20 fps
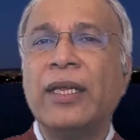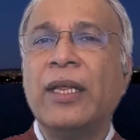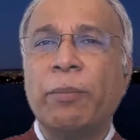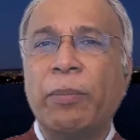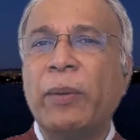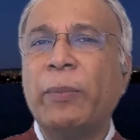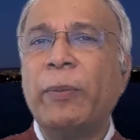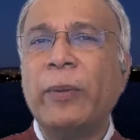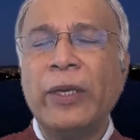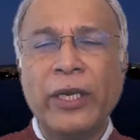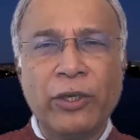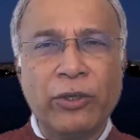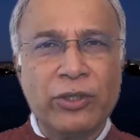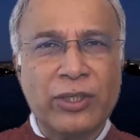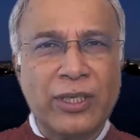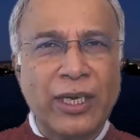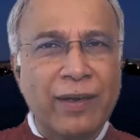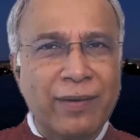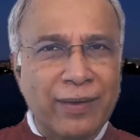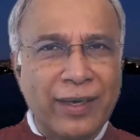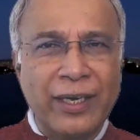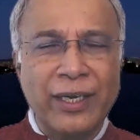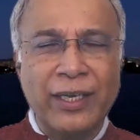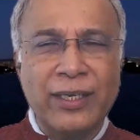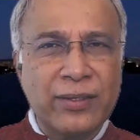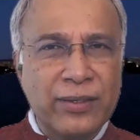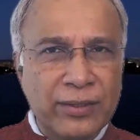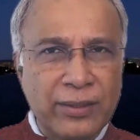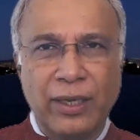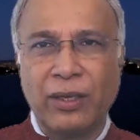people need to start running
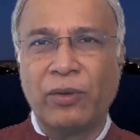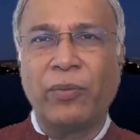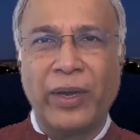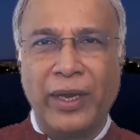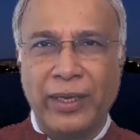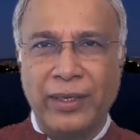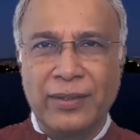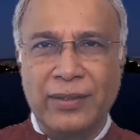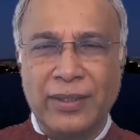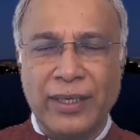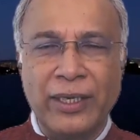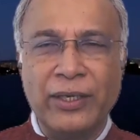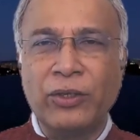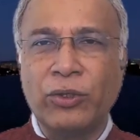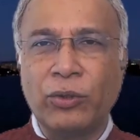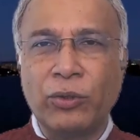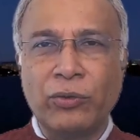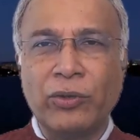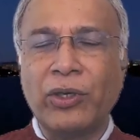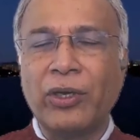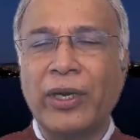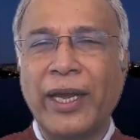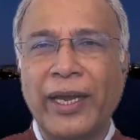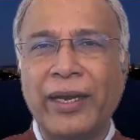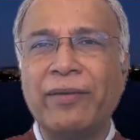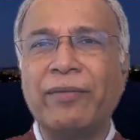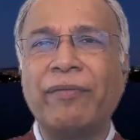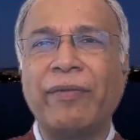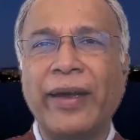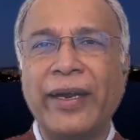surveys and to try
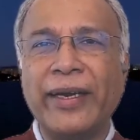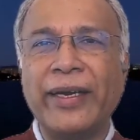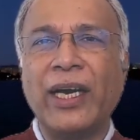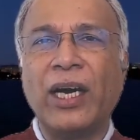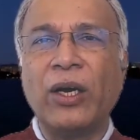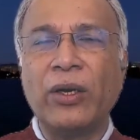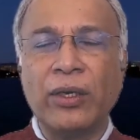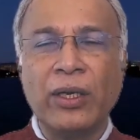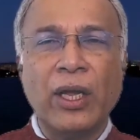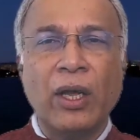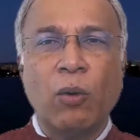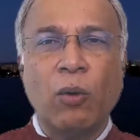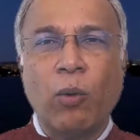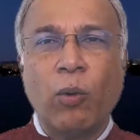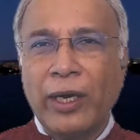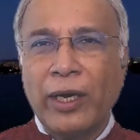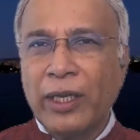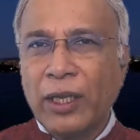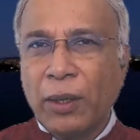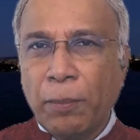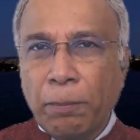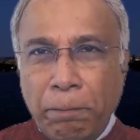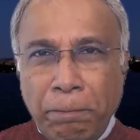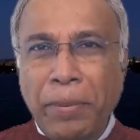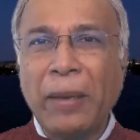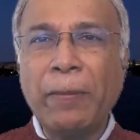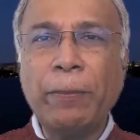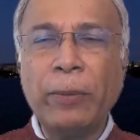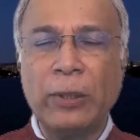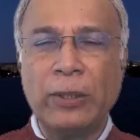and find out what the
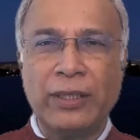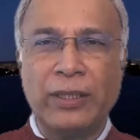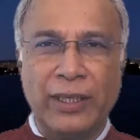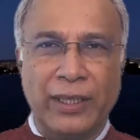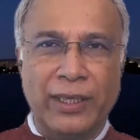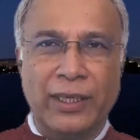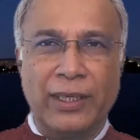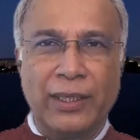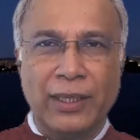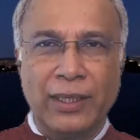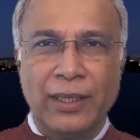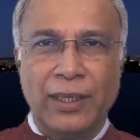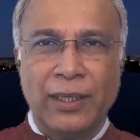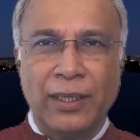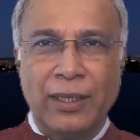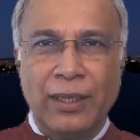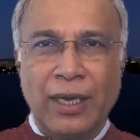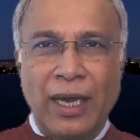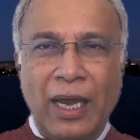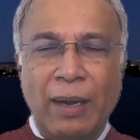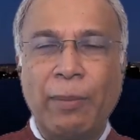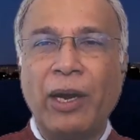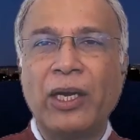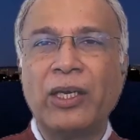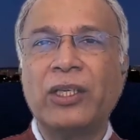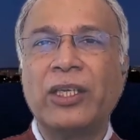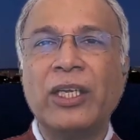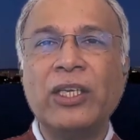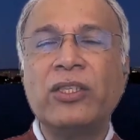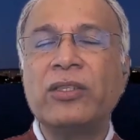people think
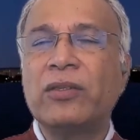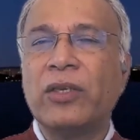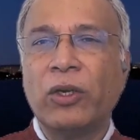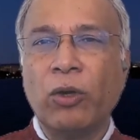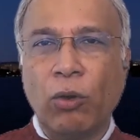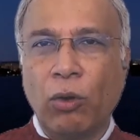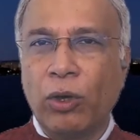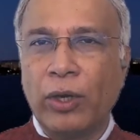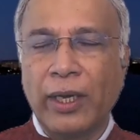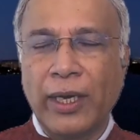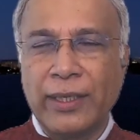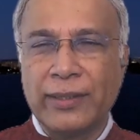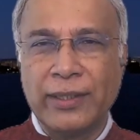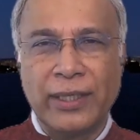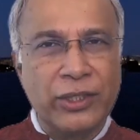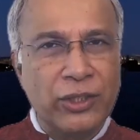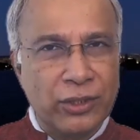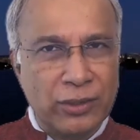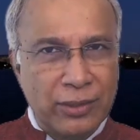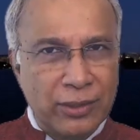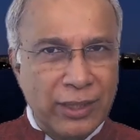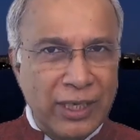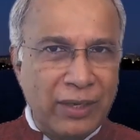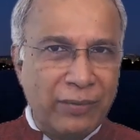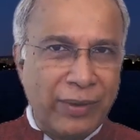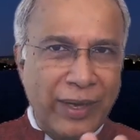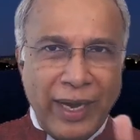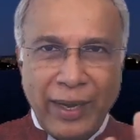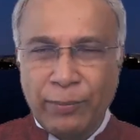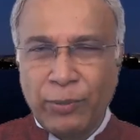about these 3 organizations.
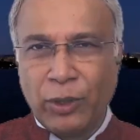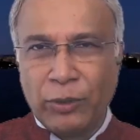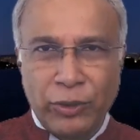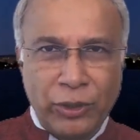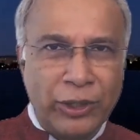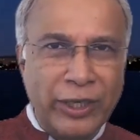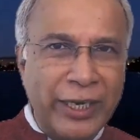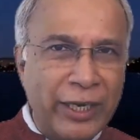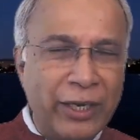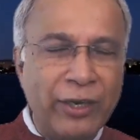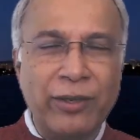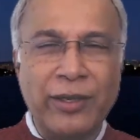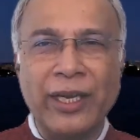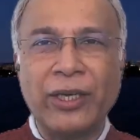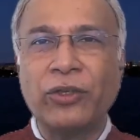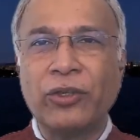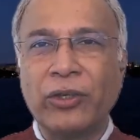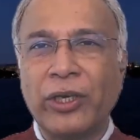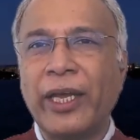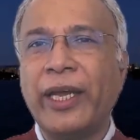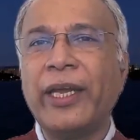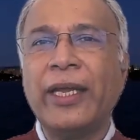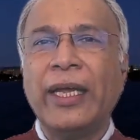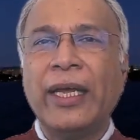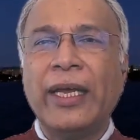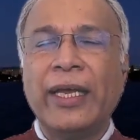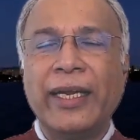Anyway, I'm not going to get into that today.